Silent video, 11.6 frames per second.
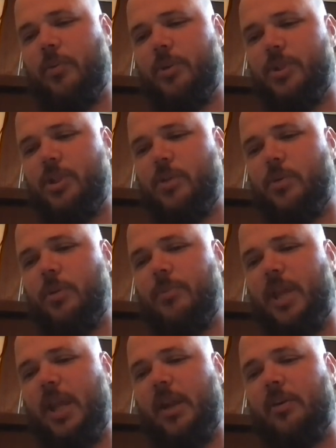What you doing up
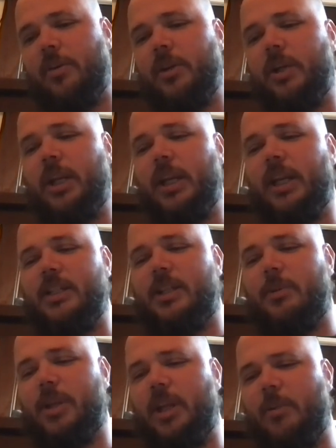there?" He didn't
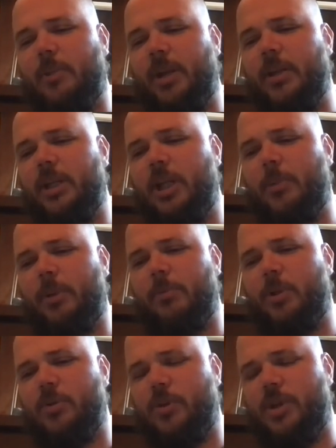seem to hear me. Coming up
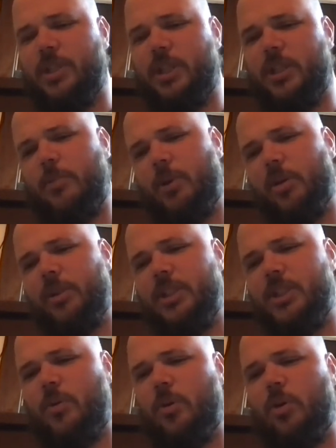closer, I said, "Come on,
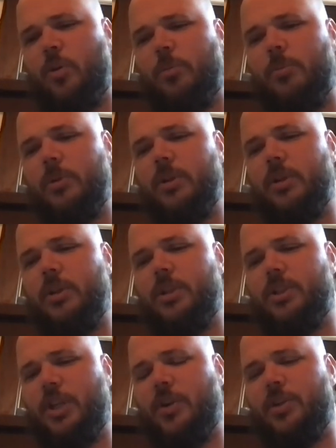let's go home."
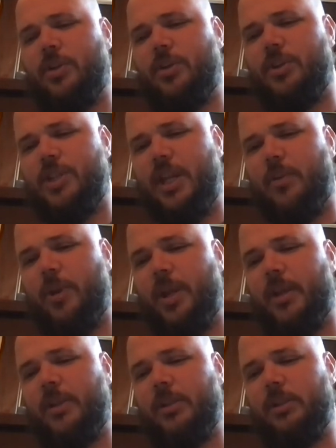Jerry turned his head
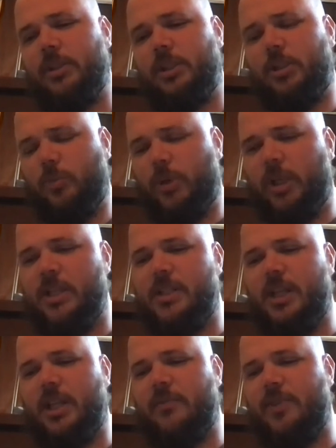away. "Well," I
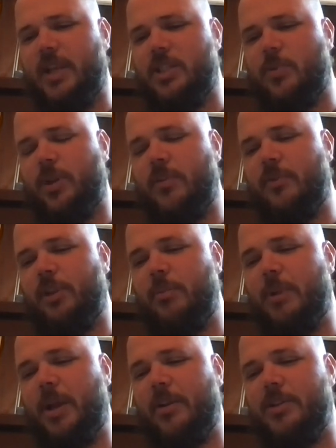said, "if that's the way you feel
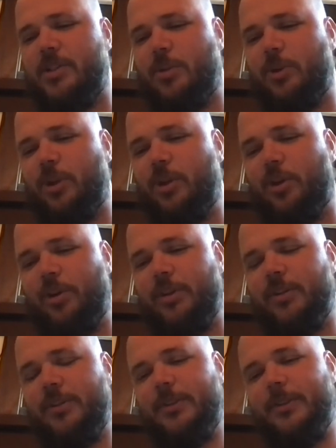about it, so long."